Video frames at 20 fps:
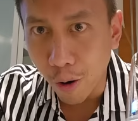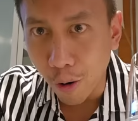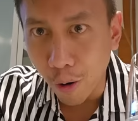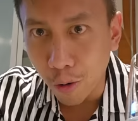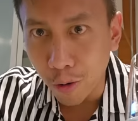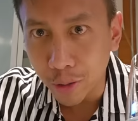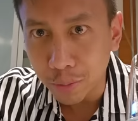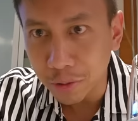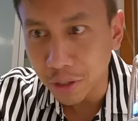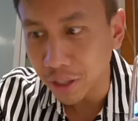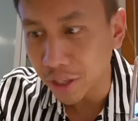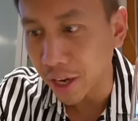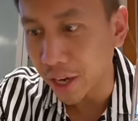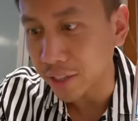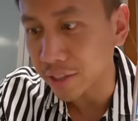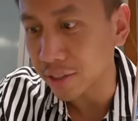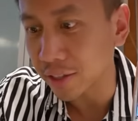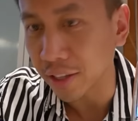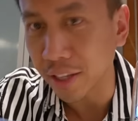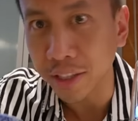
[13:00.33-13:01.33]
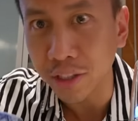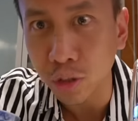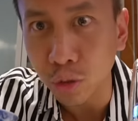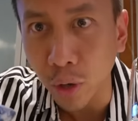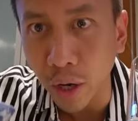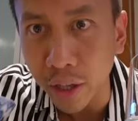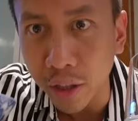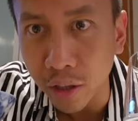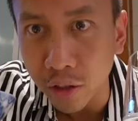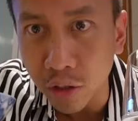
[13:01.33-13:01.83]
OMG, guys. Let's
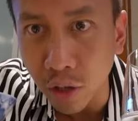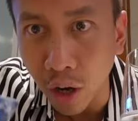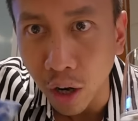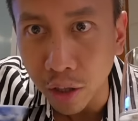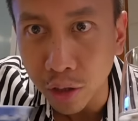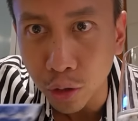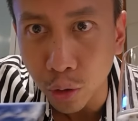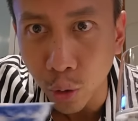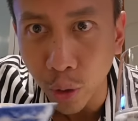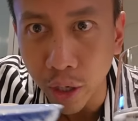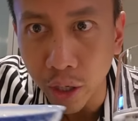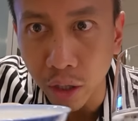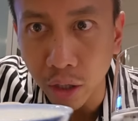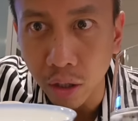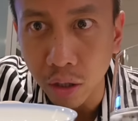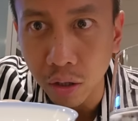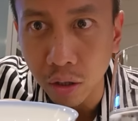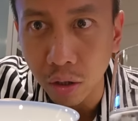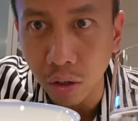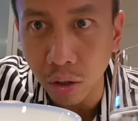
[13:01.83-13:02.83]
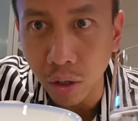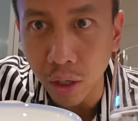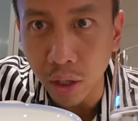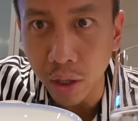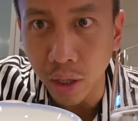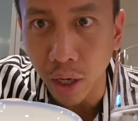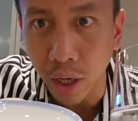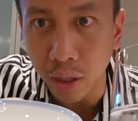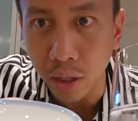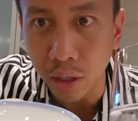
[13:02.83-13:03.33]
try this hot drink. Look at
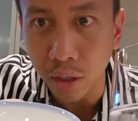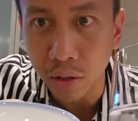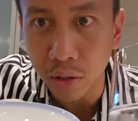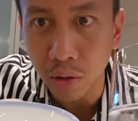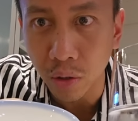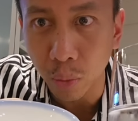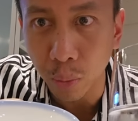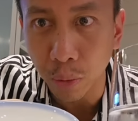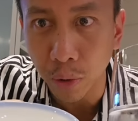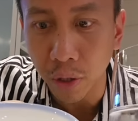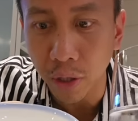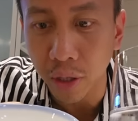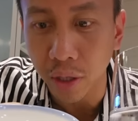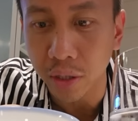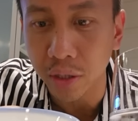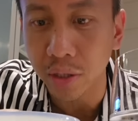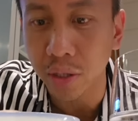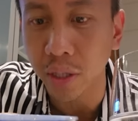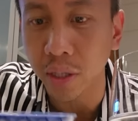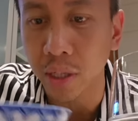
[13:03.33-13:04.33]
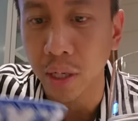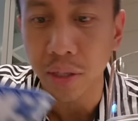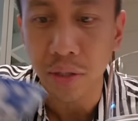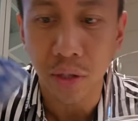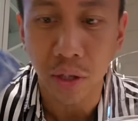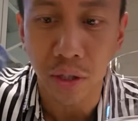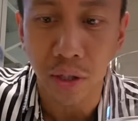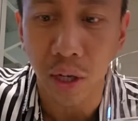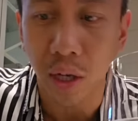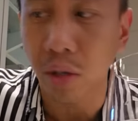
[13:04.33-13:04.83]
that. It's so pretty. It's nice
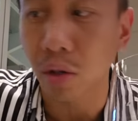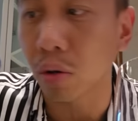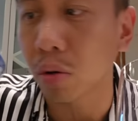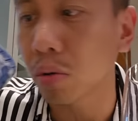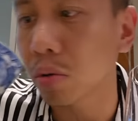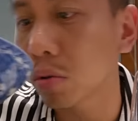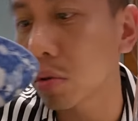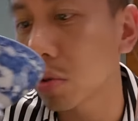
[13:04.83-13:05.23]
and yellow.